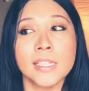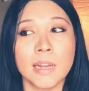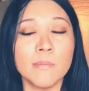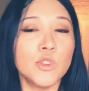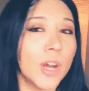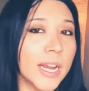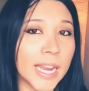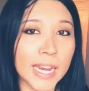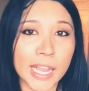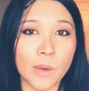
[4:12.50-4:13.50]
some drunk
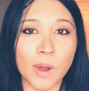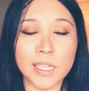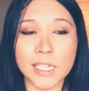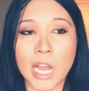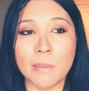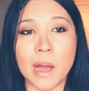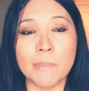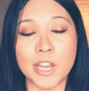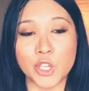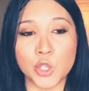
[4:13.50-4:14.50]
idiot wants to come
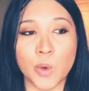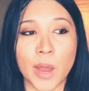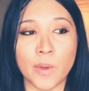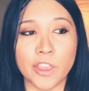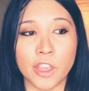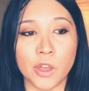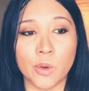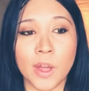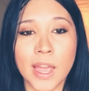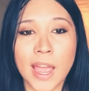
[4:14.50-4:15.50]
up and duet with
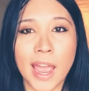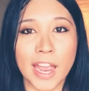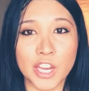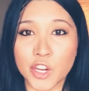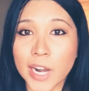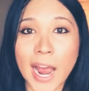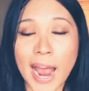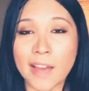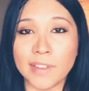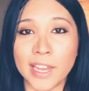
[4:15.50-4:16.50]
you and you're not
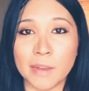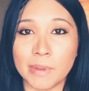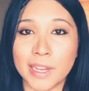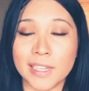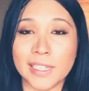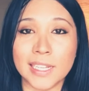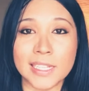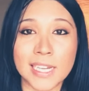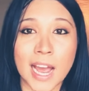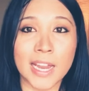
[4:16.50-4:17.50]
having it because
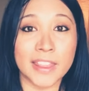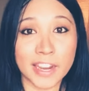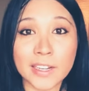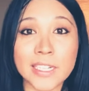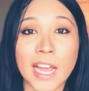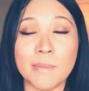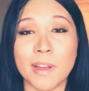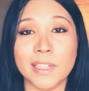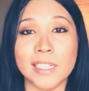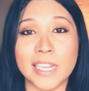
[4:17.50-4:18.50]
that's not their time
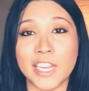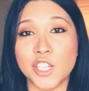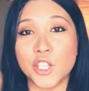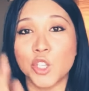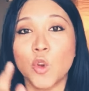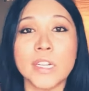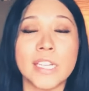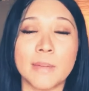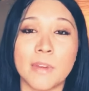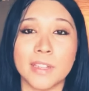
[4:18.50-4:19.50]
on the stage. It's your
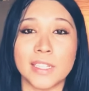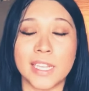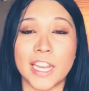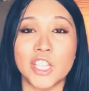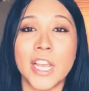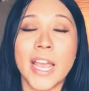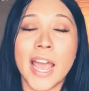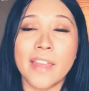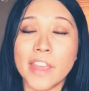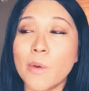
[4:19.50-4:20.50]
time on the stage
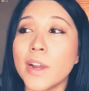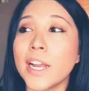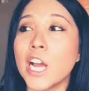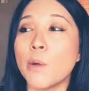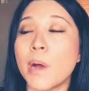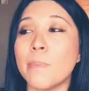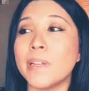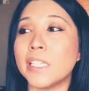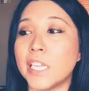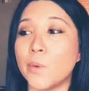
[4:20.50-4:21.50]
and they want to come up
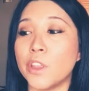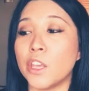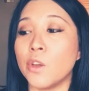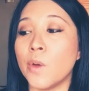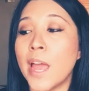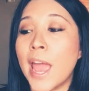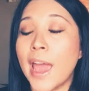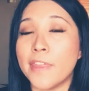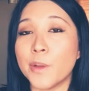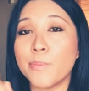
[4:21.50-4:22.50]
and sing with you
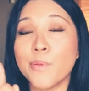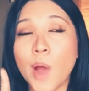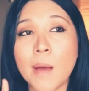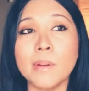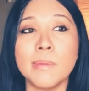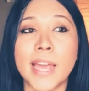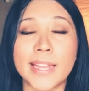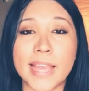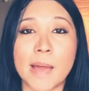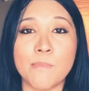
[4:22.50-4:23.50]
and they're probably
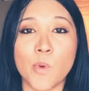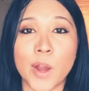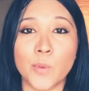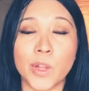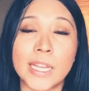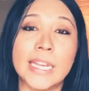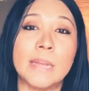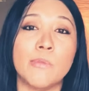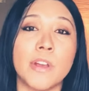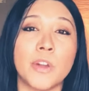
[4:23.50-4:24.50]
at that point really
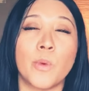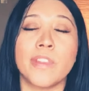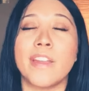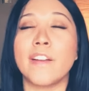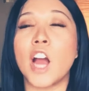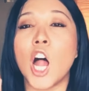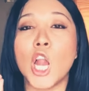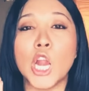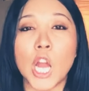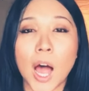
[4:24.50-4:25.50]
inebriated where they're a
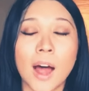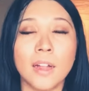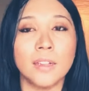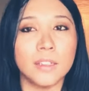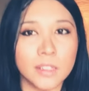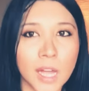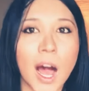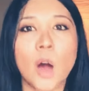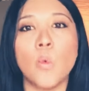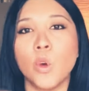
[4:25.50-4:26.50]
lot a
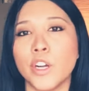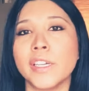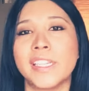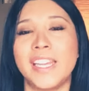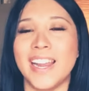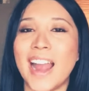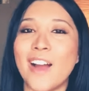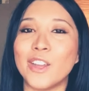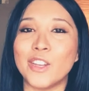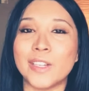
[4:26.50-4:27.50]
lot worse than
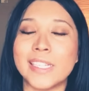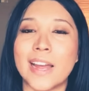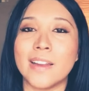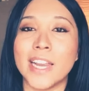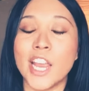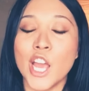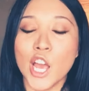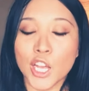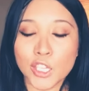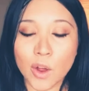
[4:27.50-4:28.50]
how you're sounding
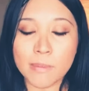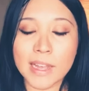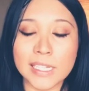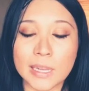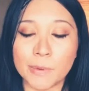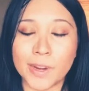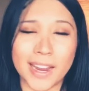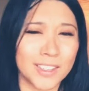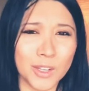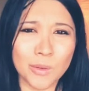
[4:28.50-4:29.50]
so it messes up your
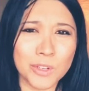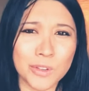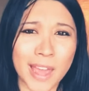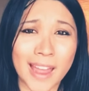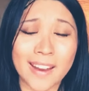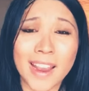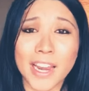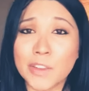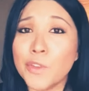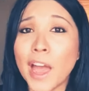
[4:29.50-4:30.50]
night don't do that
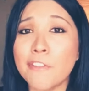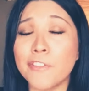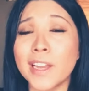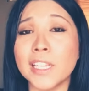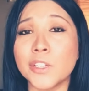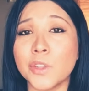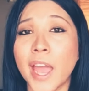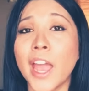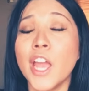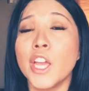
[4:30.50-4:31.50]
and if you have friends that do
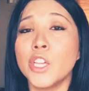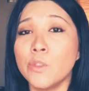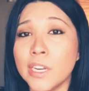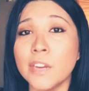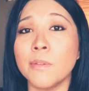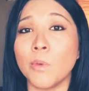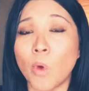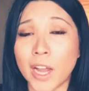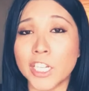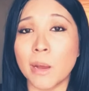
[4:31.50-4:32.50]
that you need to
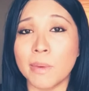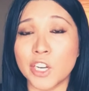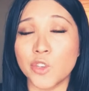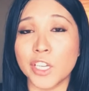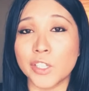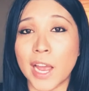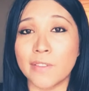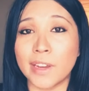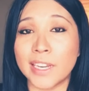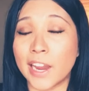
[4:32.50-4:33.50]
watch how many drinks they're
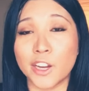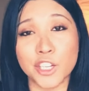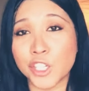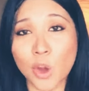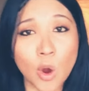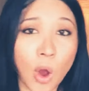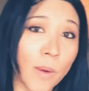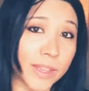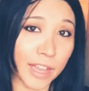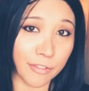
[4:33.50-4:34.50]
having a day or just don't go out
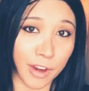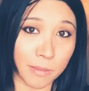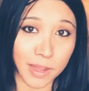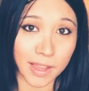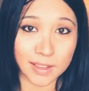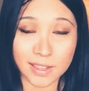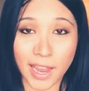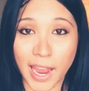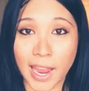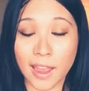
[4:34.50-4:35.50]
with that friend because
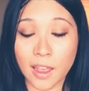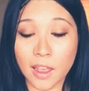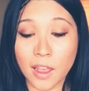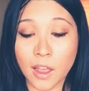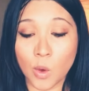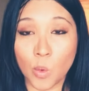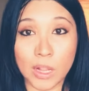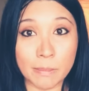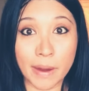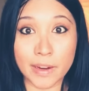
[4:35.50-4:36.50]
they will
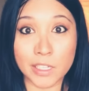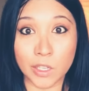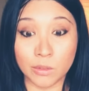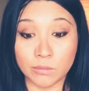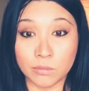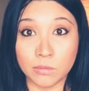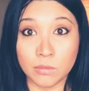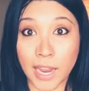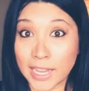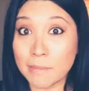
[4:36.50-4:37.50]
embarrass you
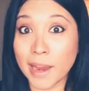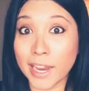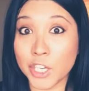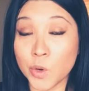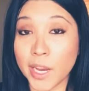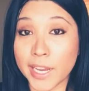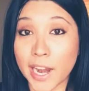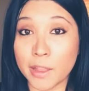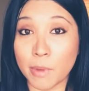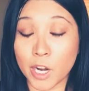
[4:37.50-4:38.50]
and they might get you kicked
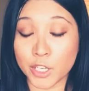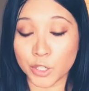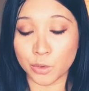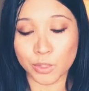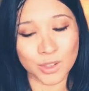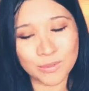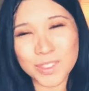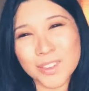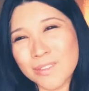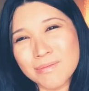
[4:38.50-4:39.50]
out of the bar too so
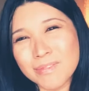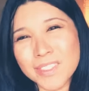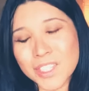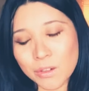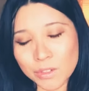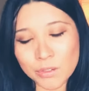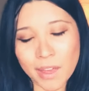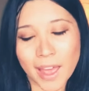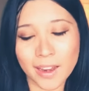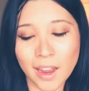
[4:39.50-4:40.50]
don't don't do
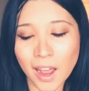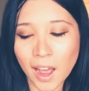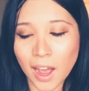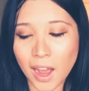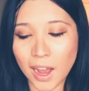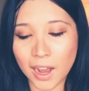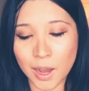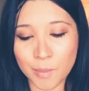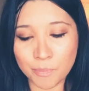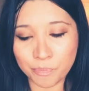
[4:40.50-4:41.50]
that
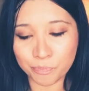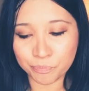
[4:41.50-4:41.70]
um,